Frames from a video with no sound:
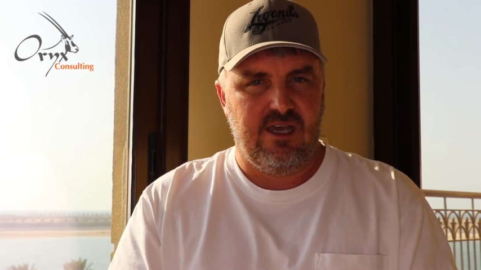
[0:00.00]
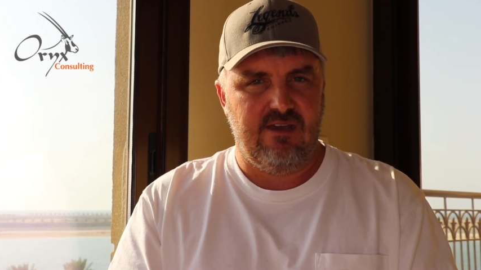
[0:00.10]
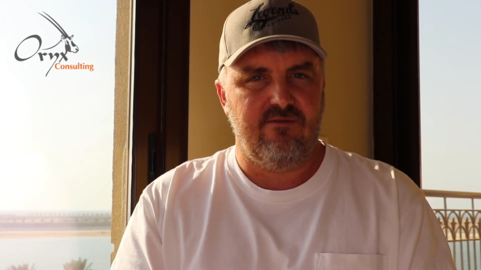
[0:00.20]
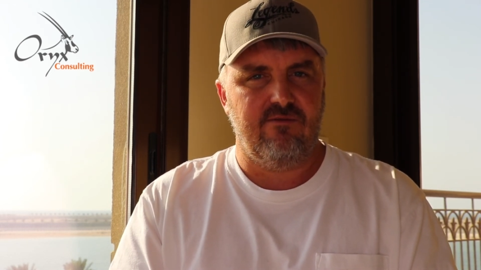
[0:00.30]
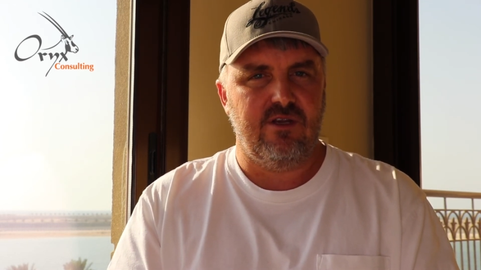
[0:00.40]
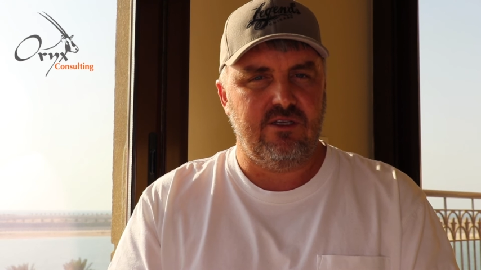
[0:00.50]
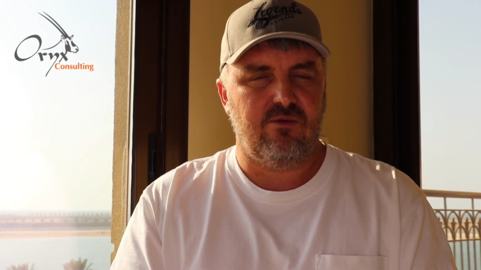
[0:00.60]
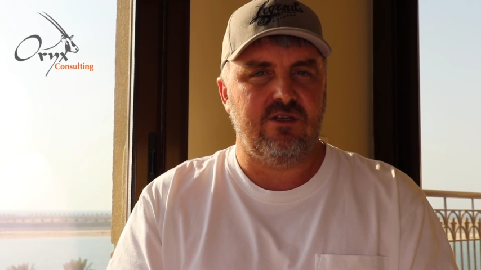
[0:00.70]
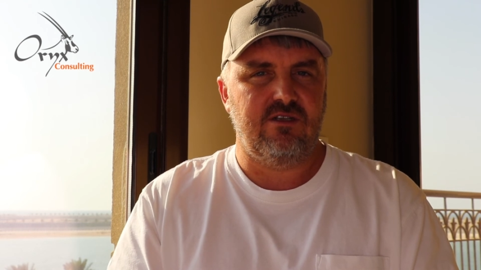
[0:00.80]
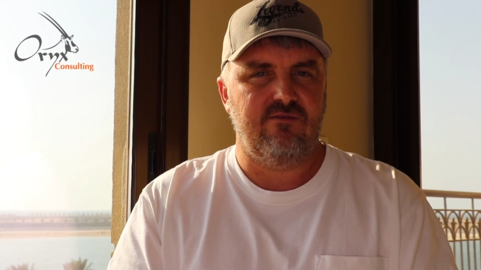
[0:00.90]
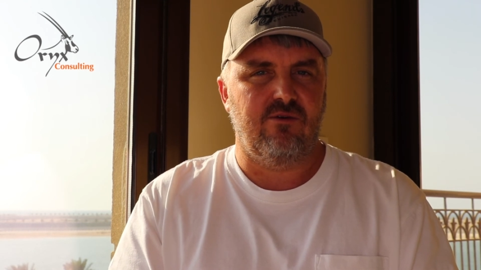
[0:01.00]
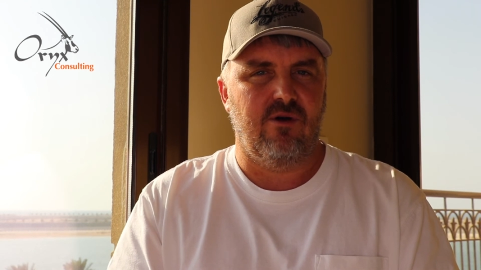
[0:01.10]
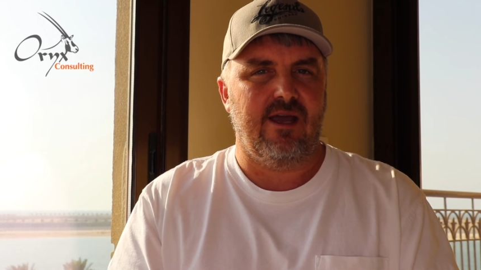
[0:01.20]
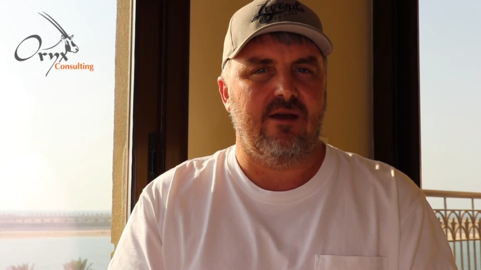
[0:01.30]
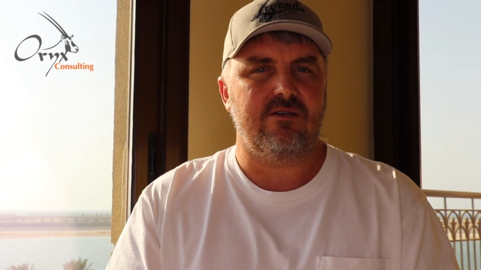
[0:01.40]
every
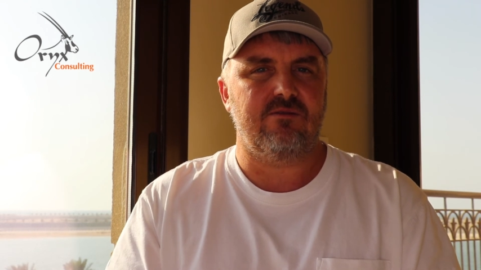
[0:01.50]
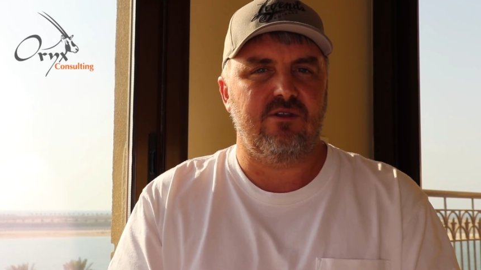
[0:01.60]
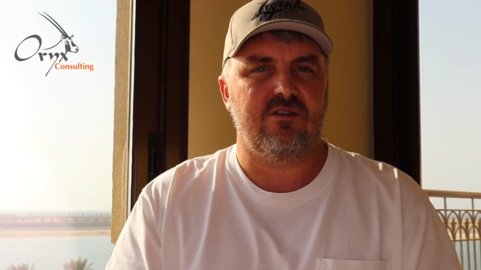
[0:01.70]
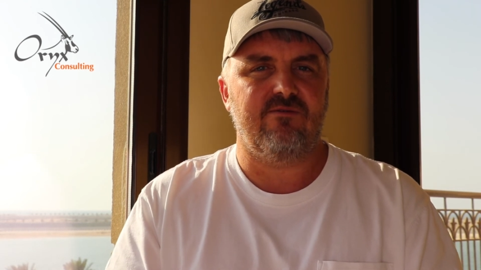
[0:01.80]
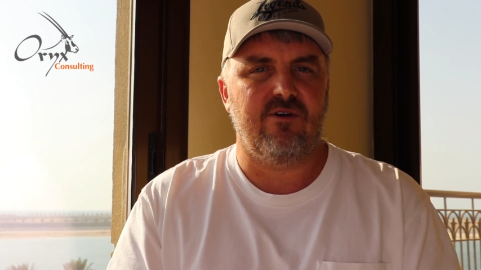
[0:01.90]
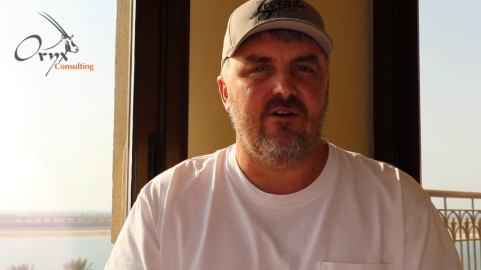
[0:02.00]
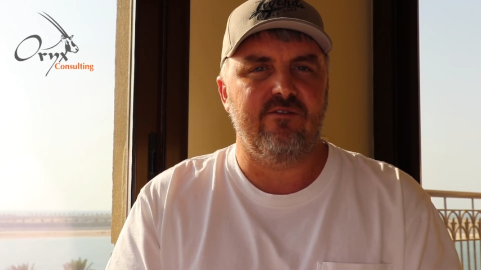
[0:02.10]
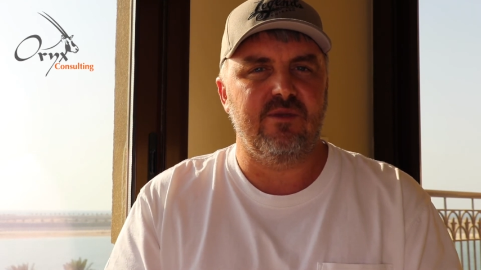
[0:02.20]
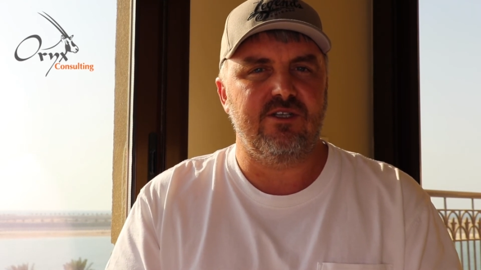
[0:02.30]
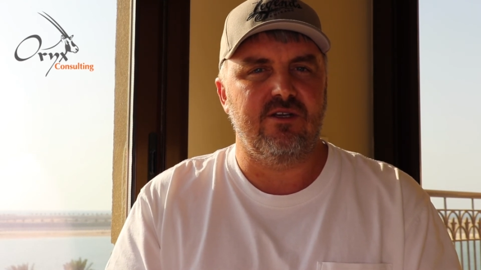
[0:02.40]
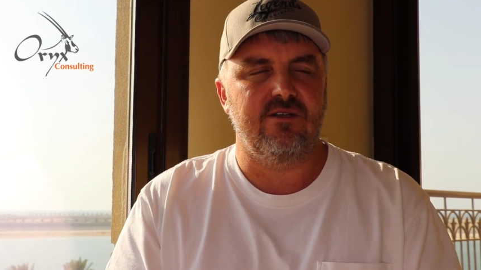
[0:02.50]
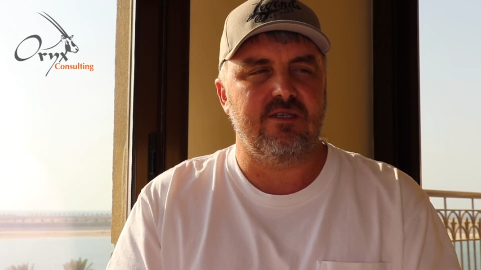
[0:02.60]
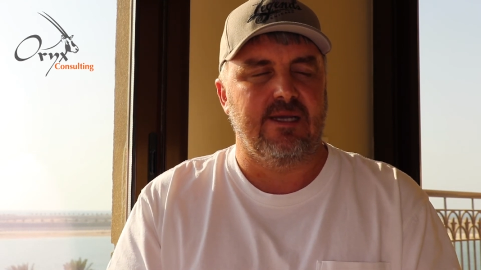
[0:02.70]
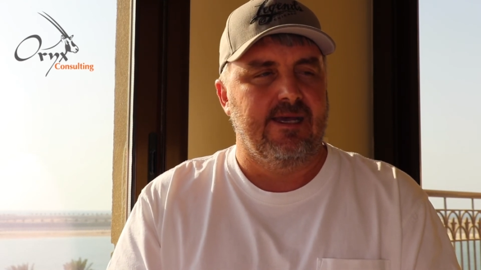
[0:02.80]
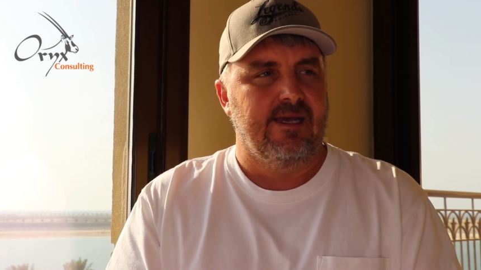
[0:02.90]
24 hours with the 5 machines.